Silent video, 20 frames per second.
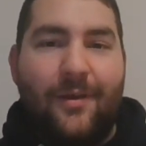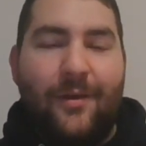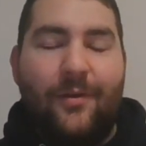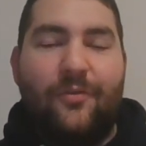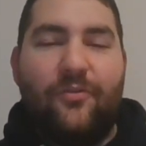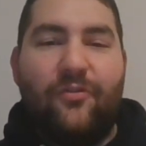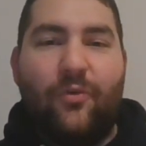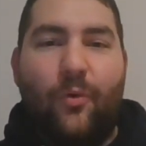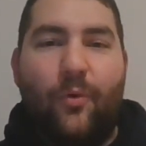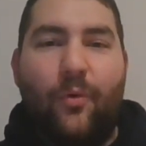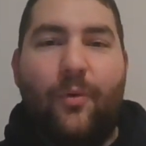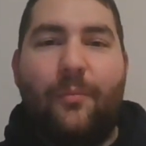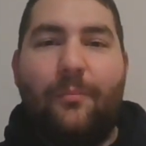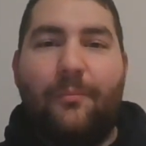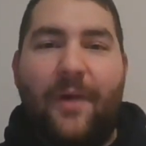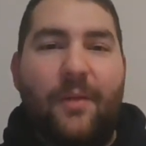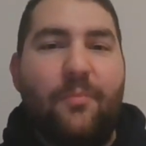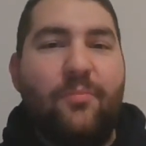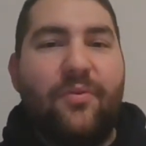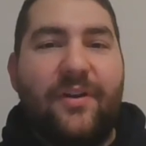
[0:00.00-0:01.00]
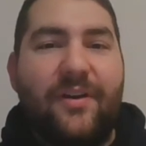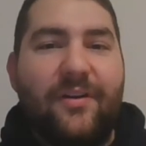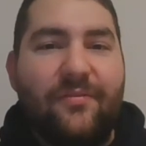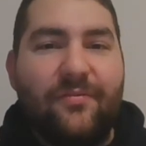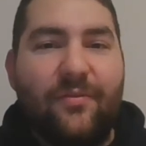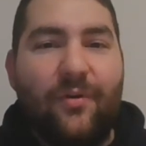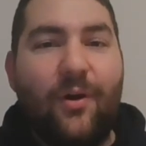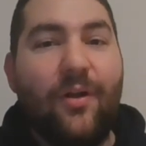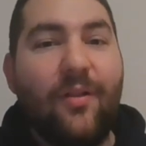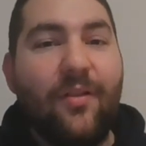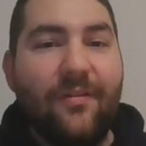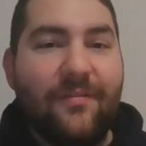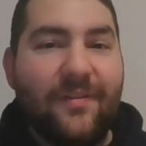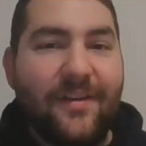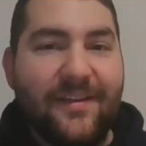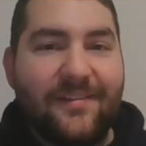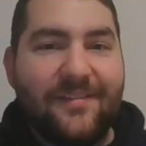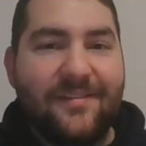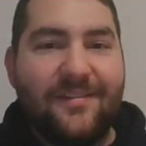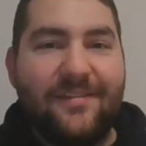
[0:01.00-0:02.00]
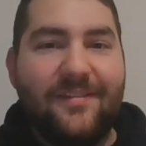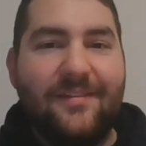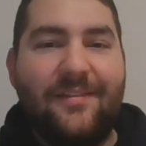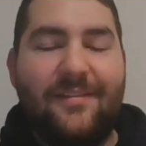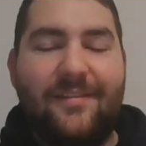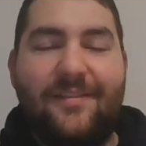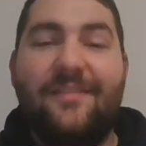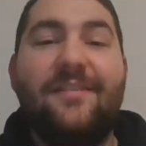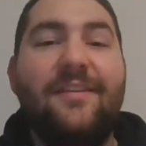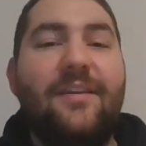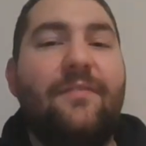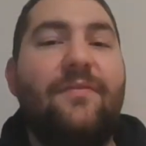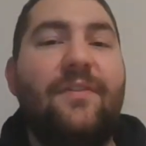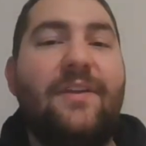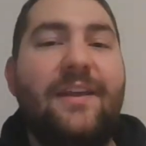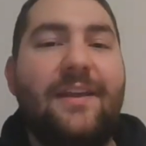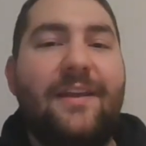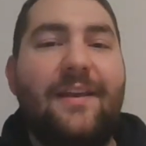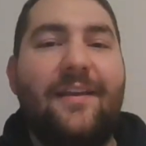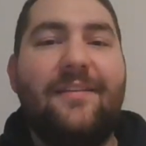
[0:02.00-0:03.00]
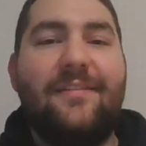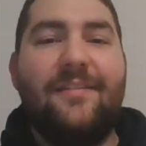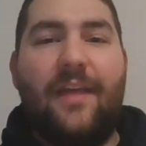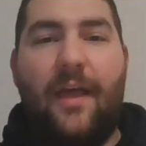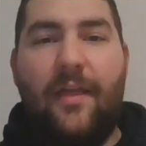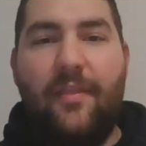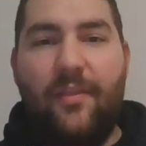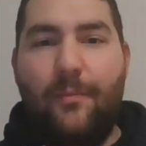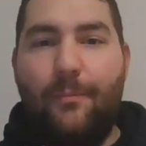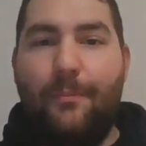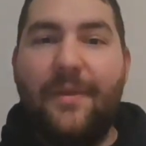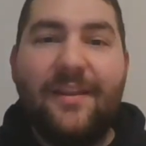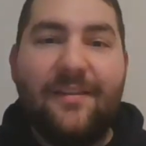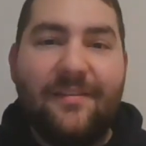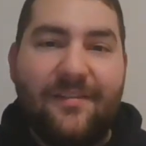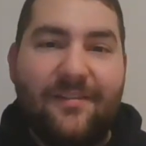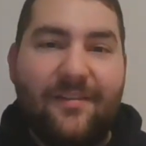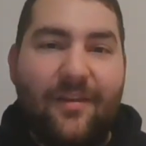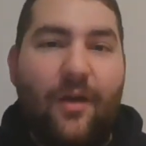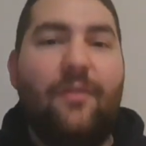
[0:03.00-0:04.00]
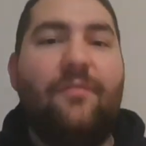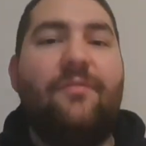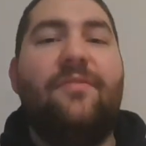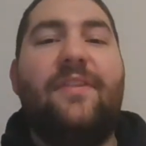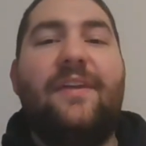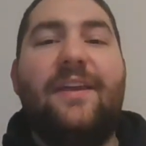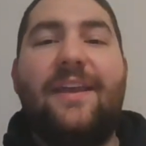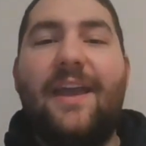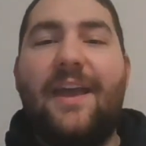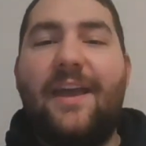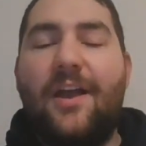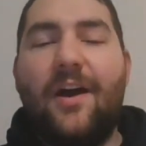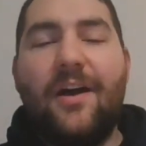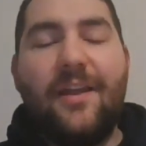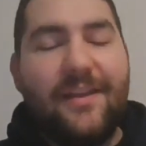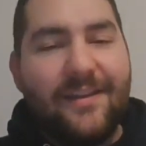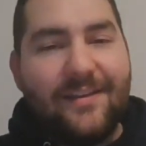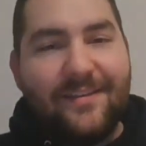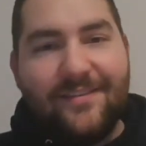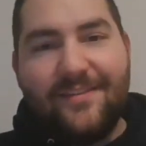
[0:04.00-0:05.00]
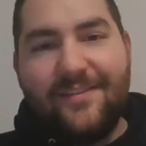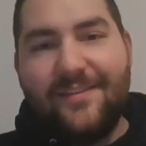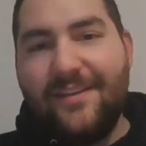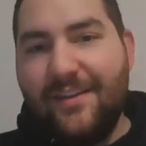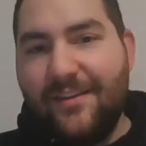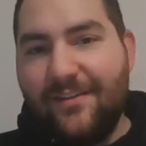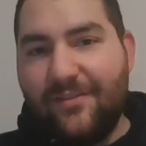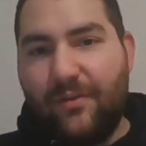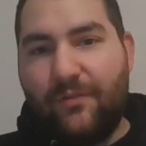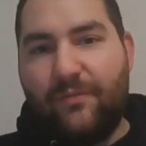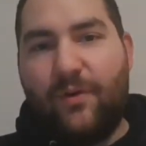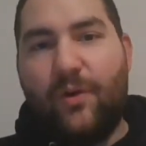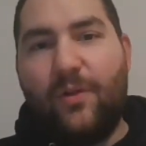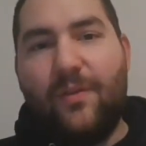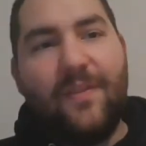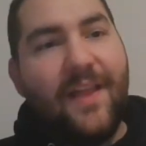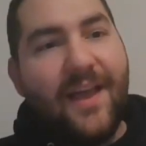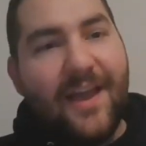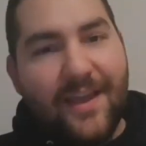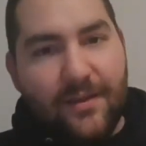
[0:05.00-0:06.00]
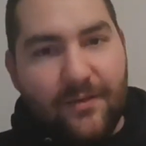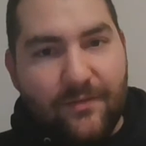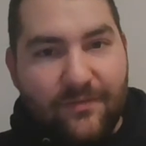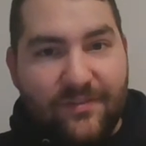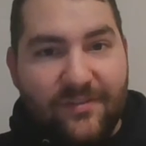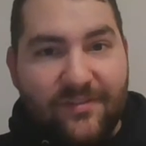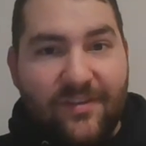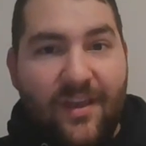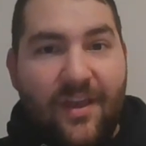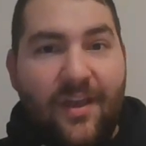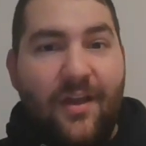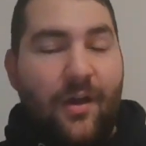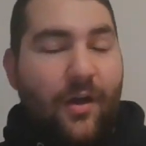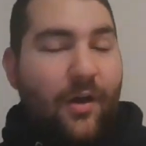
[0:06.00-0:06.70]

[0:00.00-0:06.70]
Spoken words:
So my prayer for all of us this evening is that in the midst of the chaotic seas of our lives,